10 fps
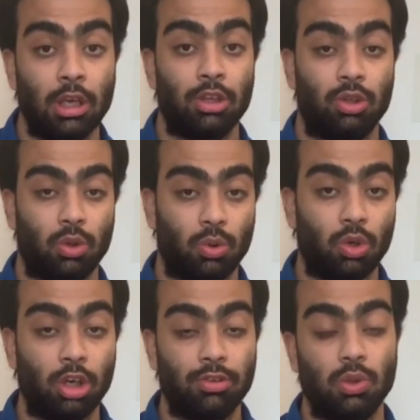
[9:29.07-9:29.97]
So a
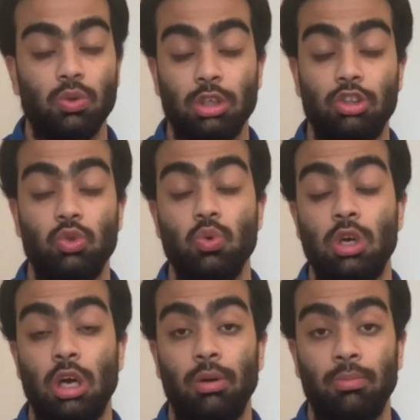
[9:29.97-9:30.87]
lot of students who
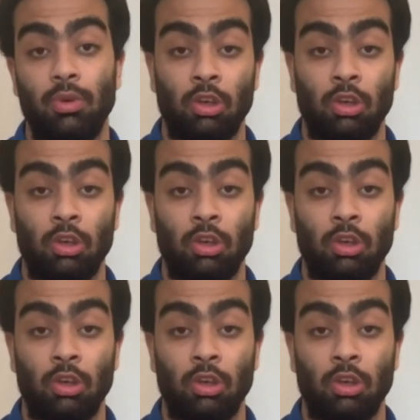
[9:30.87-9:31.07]
come,